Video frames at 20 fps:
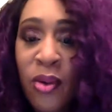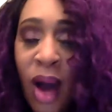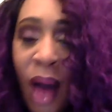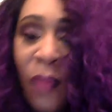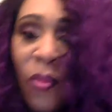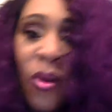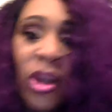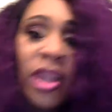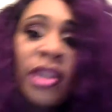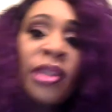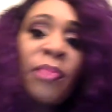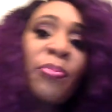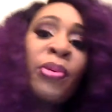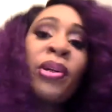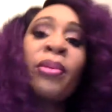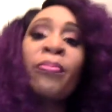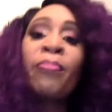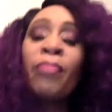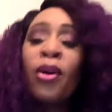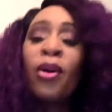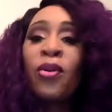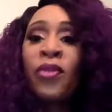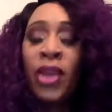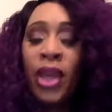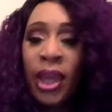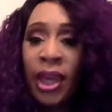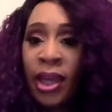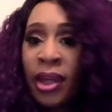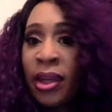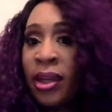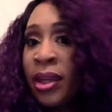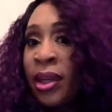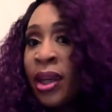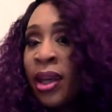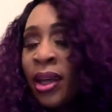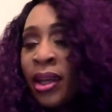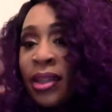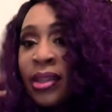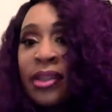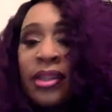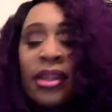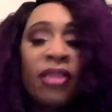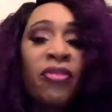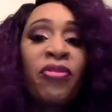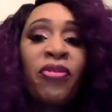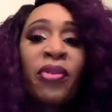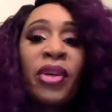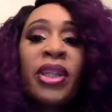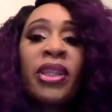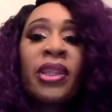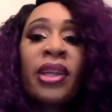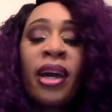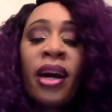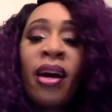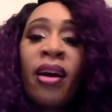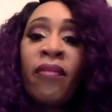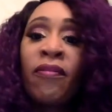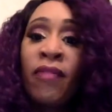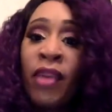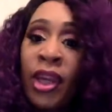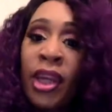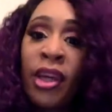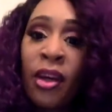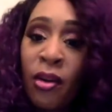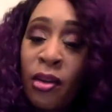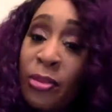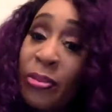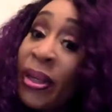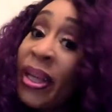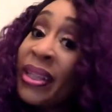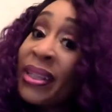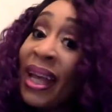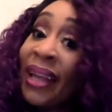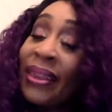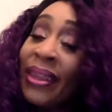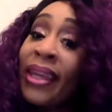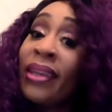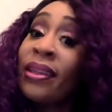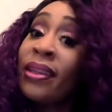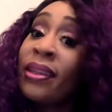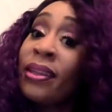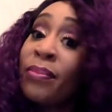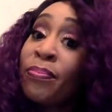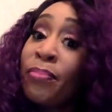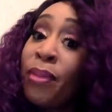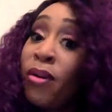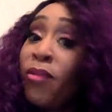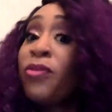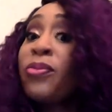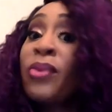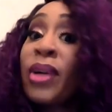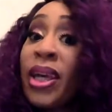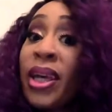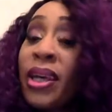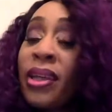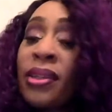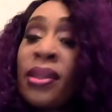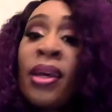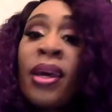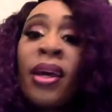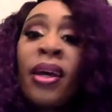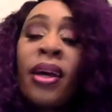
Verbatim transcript: I wanted to put them both in different uh, videos because I think that both wigs,